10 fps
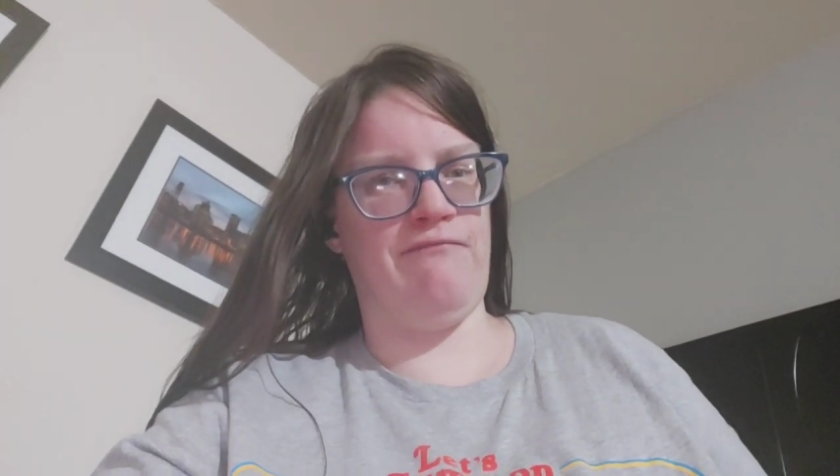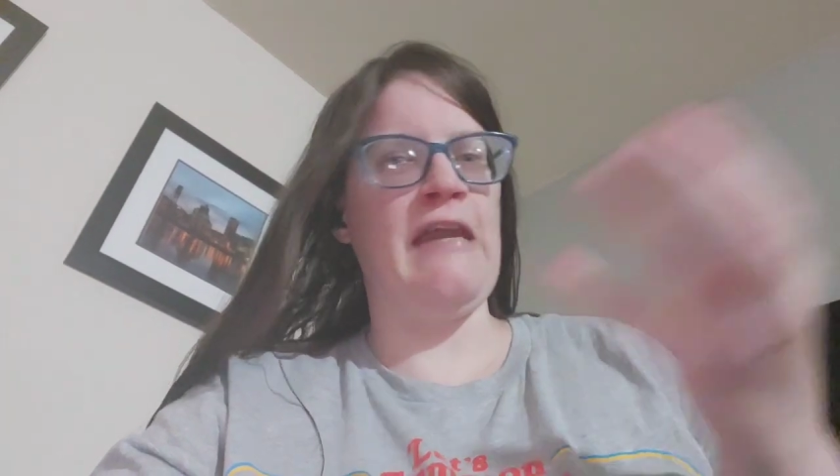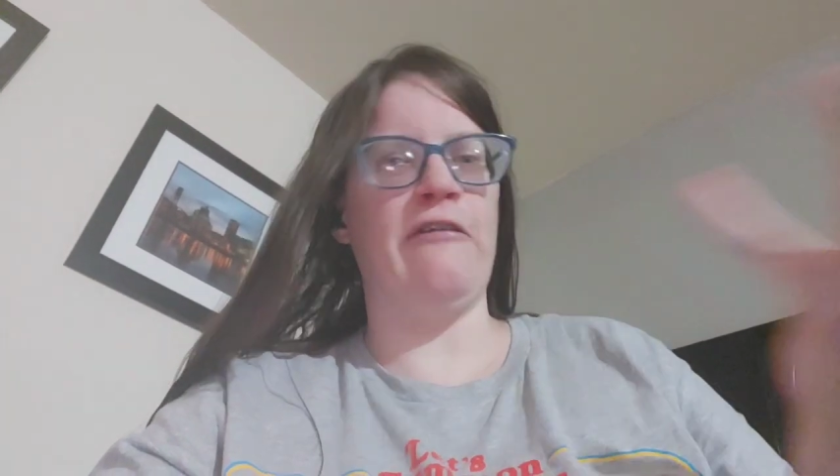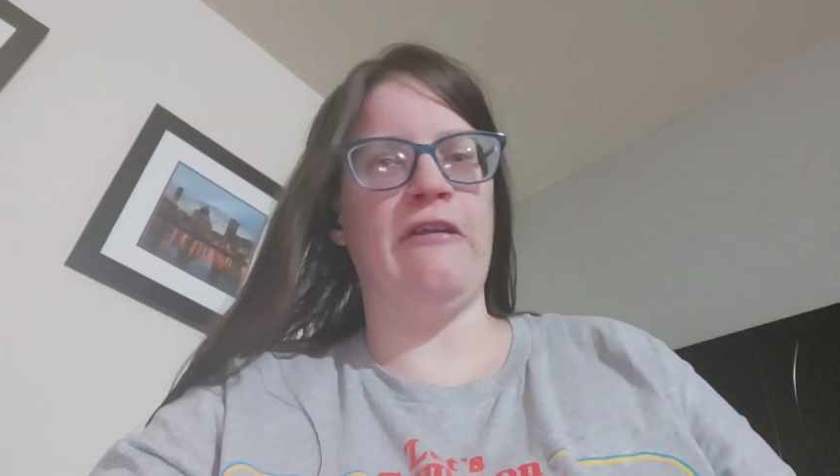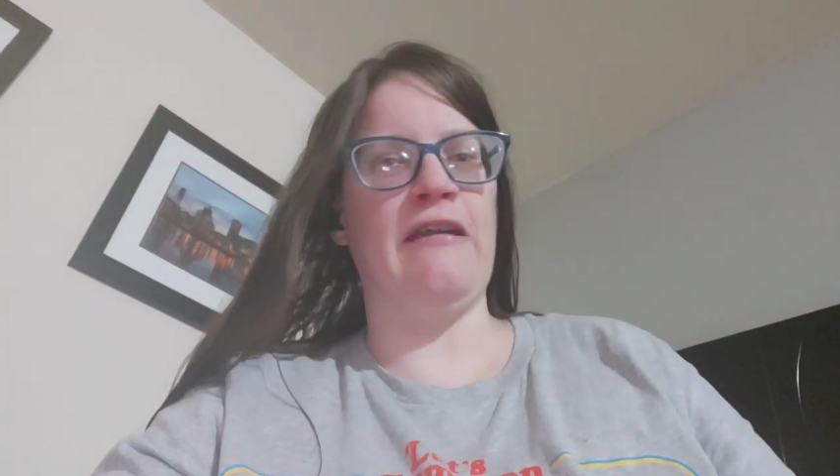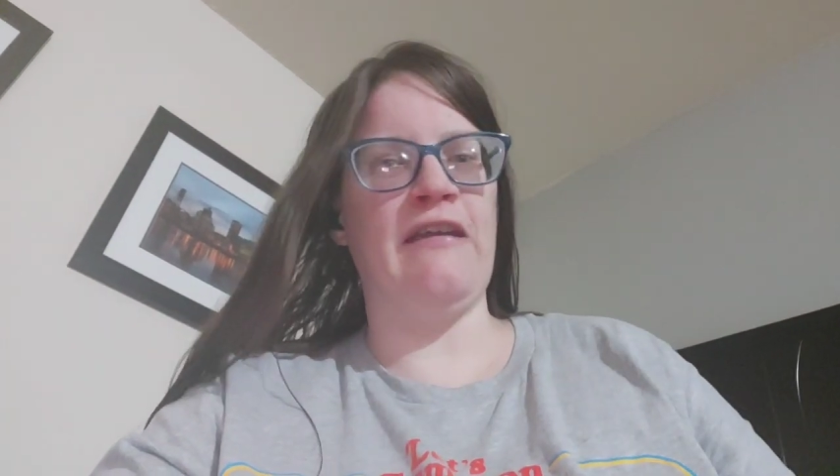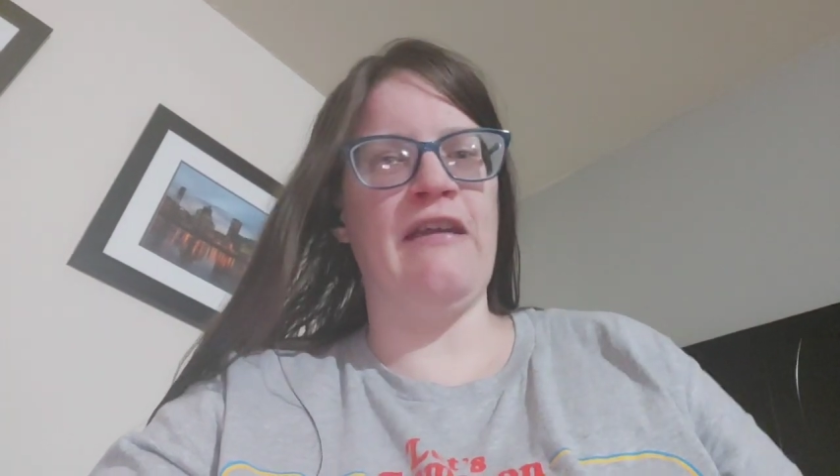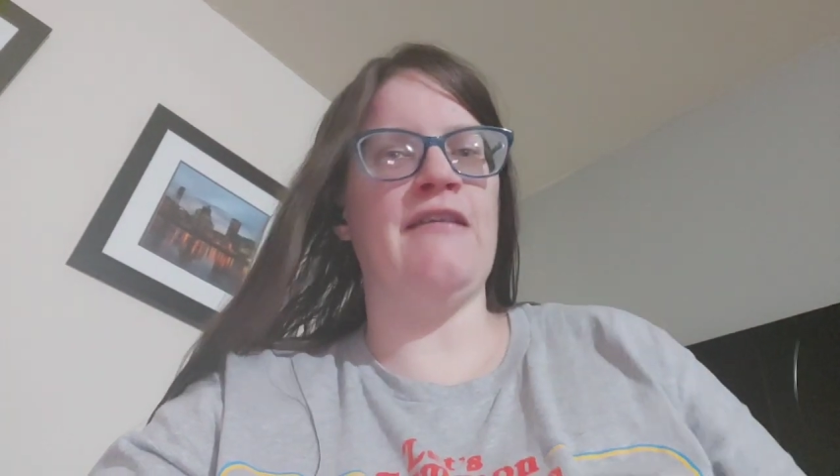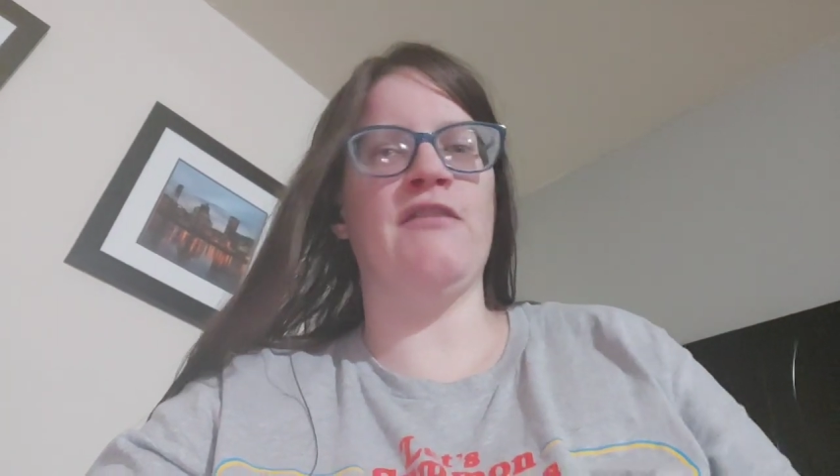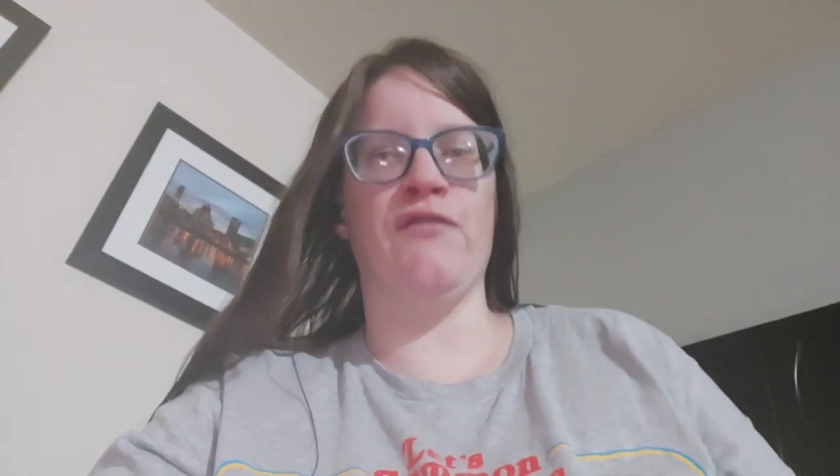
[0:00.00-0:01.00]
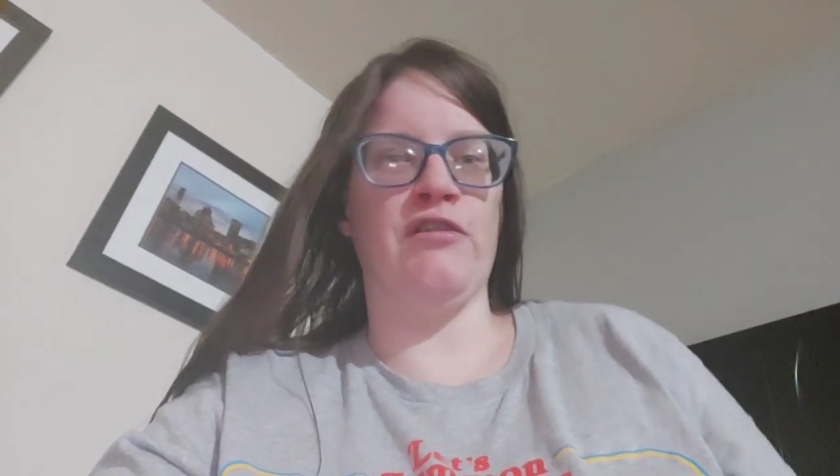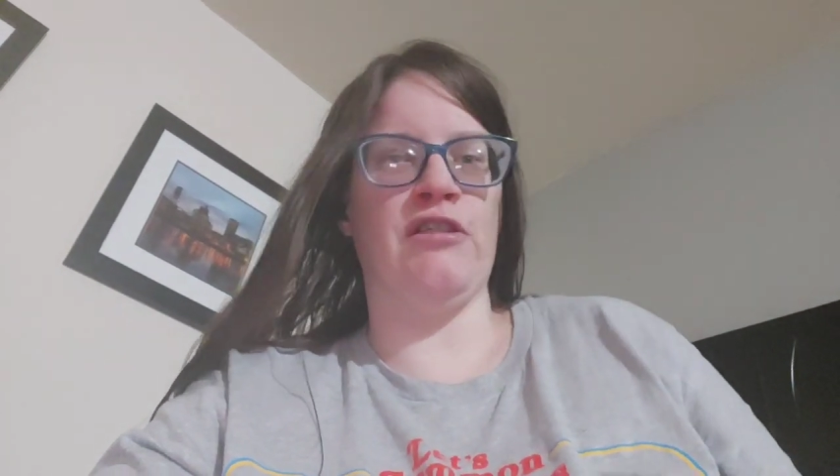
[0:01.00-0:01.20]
carrying case for